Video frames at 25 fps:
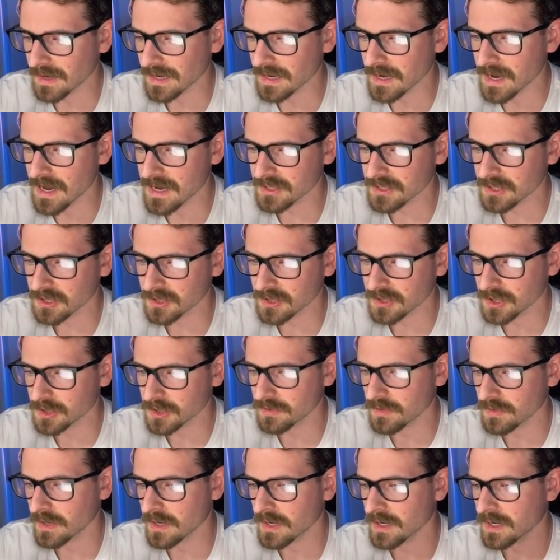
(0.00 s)
Elasticsearch
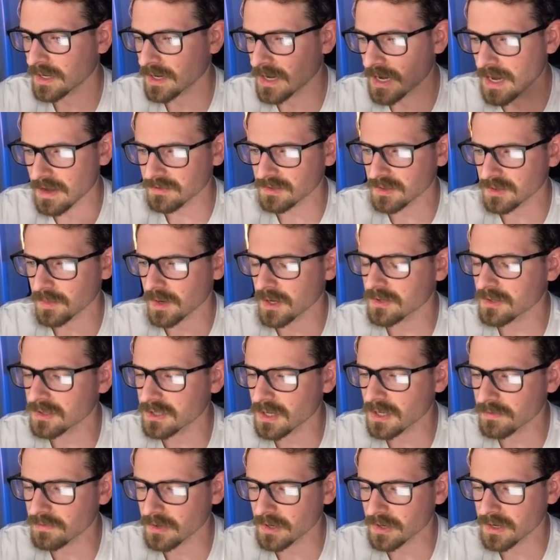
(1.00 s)
running, and I have some other
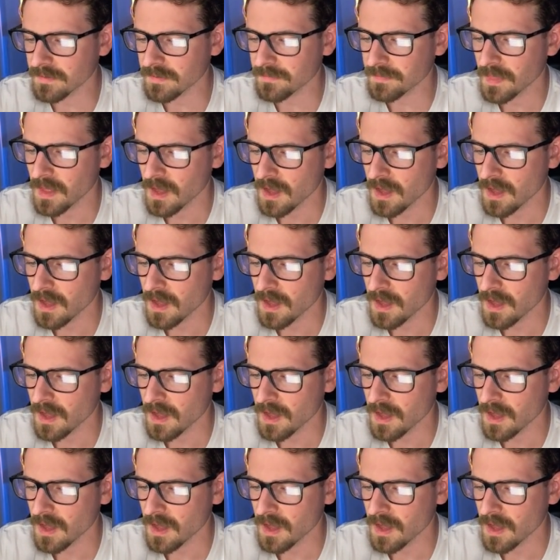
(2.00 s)
stuff running.